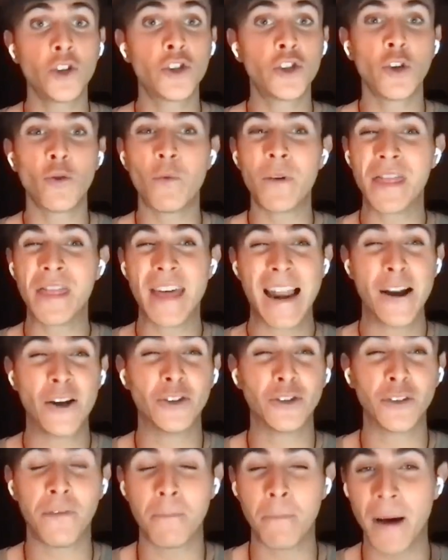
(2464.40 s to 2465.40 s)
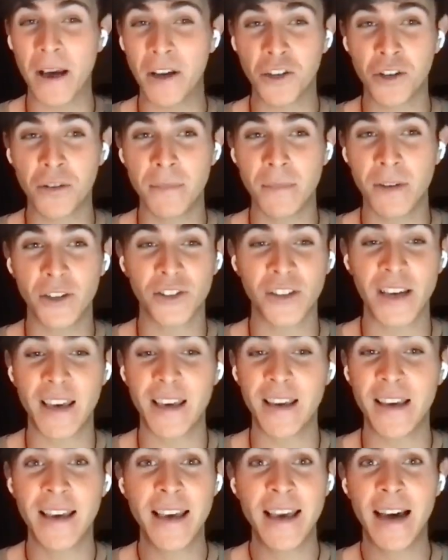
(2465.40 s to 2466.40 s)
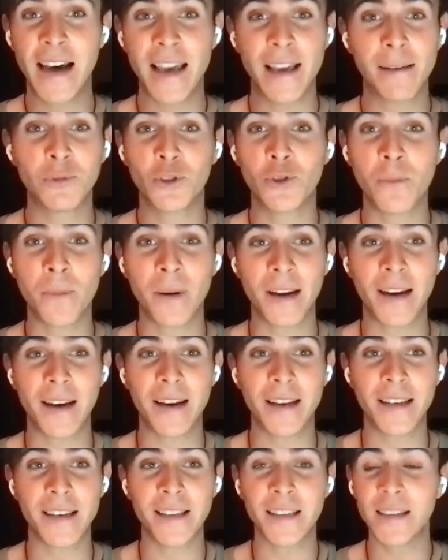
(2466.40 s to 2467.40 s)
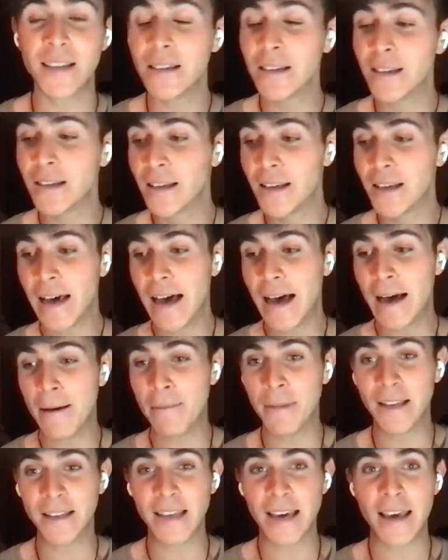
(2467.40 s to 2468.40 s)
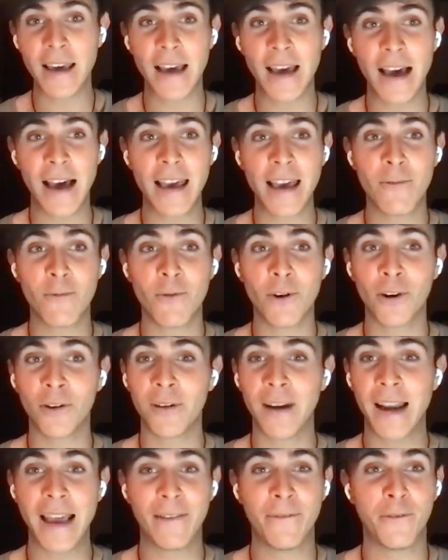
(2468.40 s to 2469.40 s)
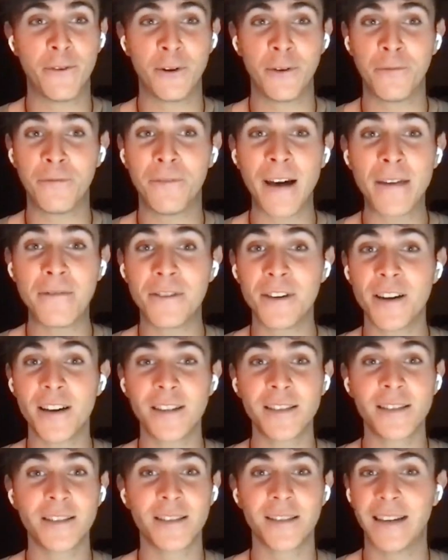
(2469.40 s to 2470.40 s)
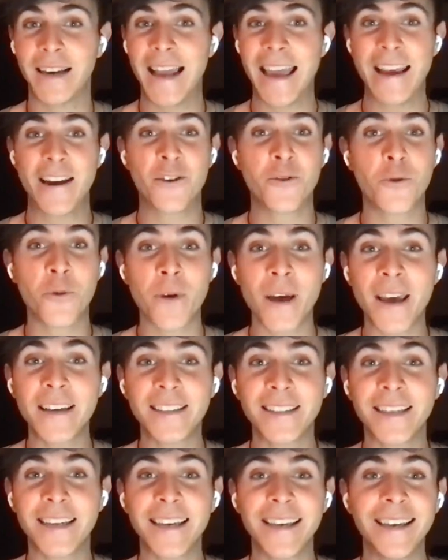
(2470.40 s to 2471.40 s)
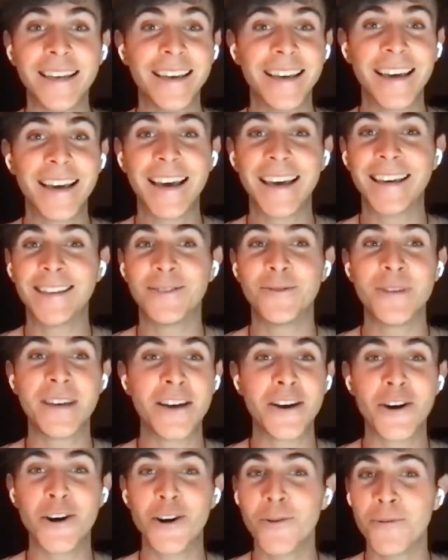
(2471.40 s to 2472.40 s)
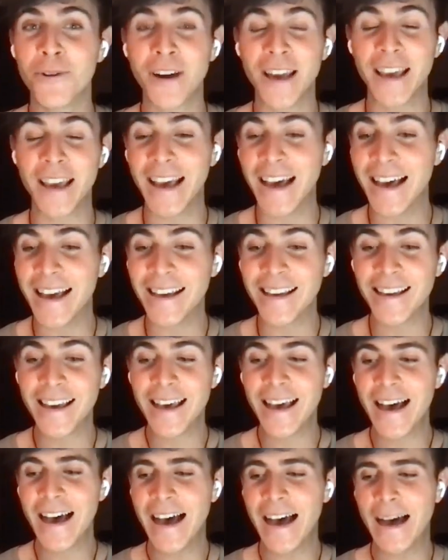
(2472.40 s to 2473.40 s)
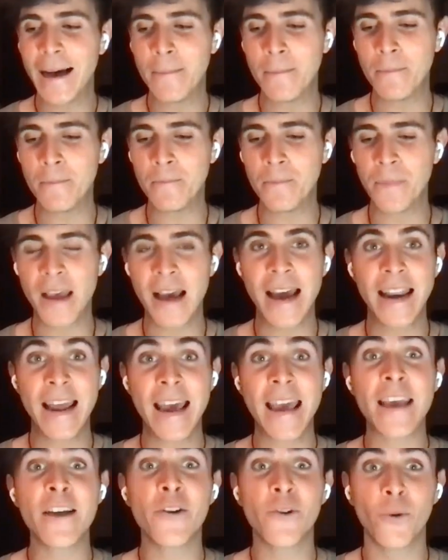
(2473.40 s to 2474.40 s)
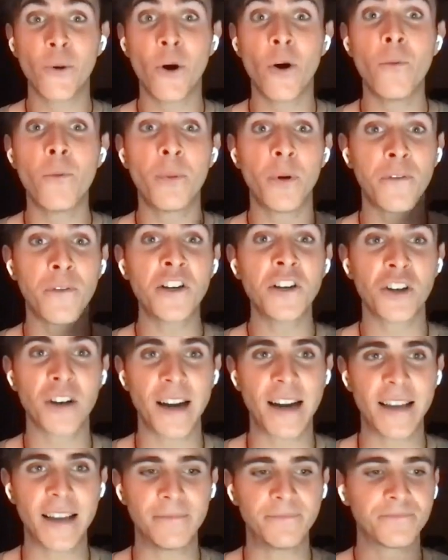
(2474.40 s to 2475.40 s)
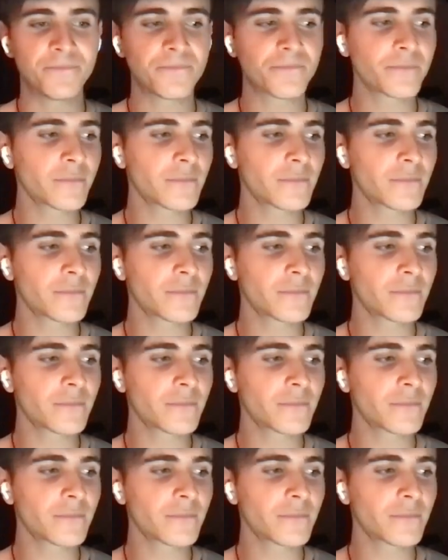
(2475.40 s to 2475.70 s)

also with a lot of passion, because I am super energetic. But I worked like for 5 years, like crazy, doing all what I can. And I grow professionally.